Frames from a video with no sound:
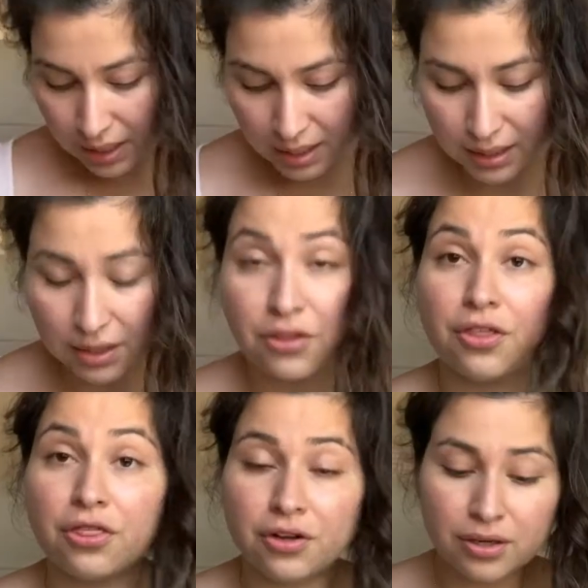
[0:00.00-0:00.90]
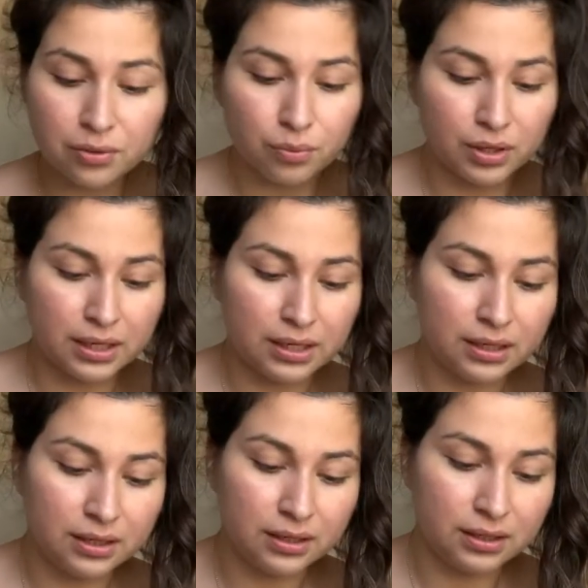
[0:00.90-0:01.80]
And then the third
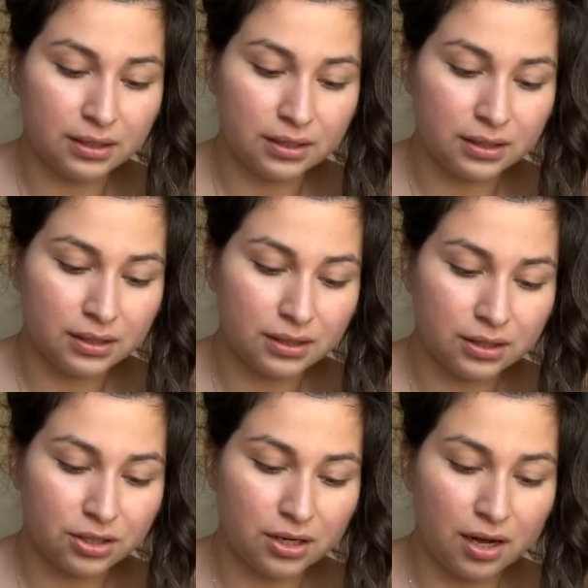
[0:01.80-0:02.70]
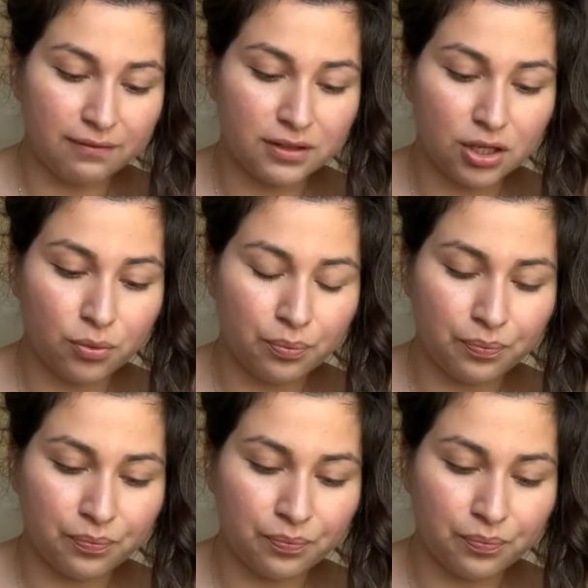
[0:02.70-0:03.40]
envelope,